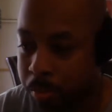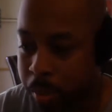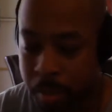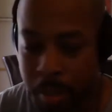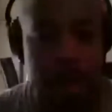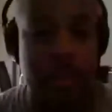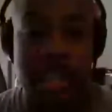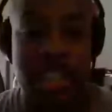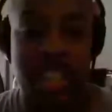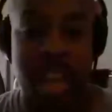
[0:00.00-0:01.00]

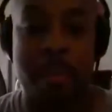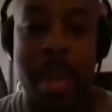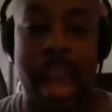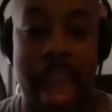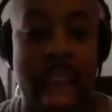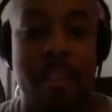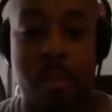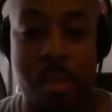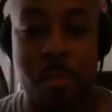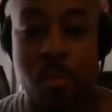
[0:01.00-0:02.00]
confrontations I may
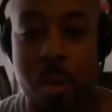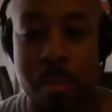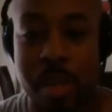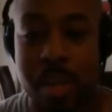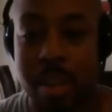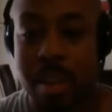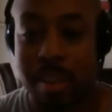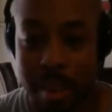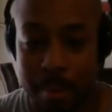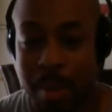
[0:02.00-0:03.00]
have with a woman,
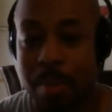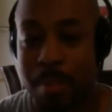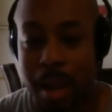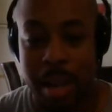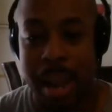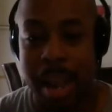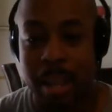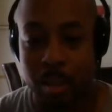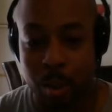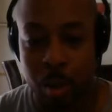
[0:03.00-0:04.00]
that putting my
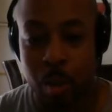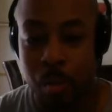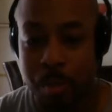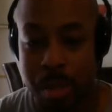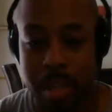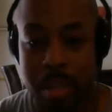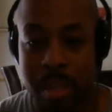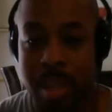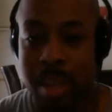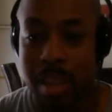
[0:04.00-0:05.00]
hands on her would
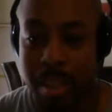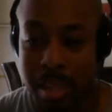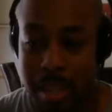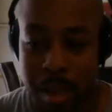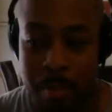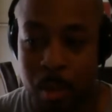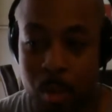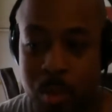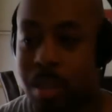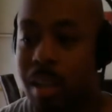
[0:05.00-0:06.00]
be the
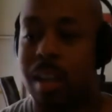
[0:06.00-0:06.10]
utmost